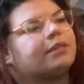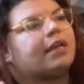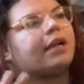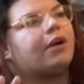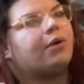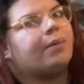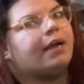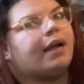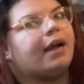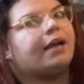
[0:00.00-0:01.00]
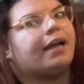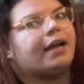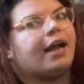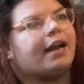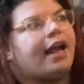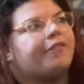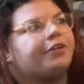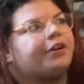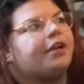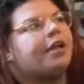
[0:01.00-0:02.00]
like, oh my God, I gotta have
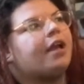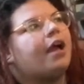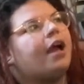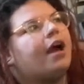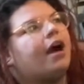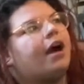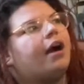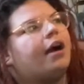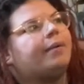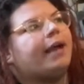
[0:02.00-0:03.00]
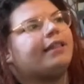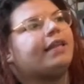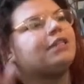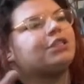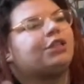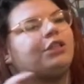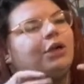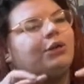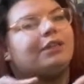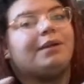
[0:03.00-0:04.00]
her. And then
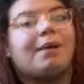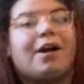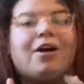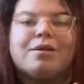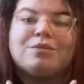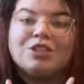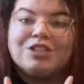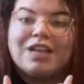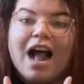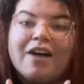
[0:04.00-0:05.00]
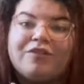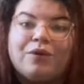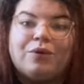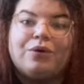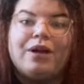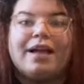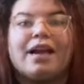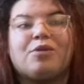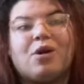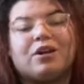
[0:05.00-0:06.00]
slowly my arms just got full and I
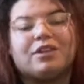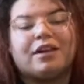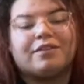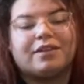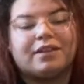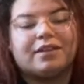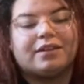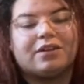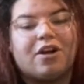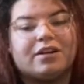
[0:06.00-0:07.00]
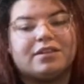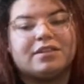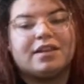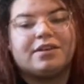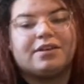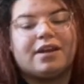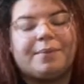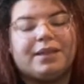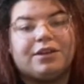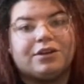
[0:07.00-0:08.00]
walked out of the
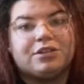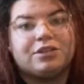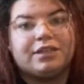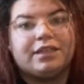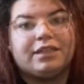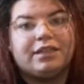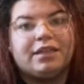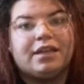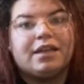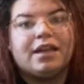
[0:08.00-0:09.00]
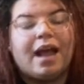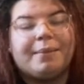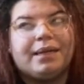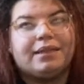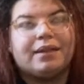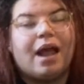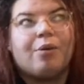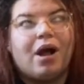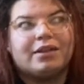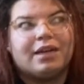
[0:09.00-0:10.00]
the nursery. I
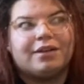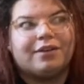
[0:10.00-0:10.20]
walked out of the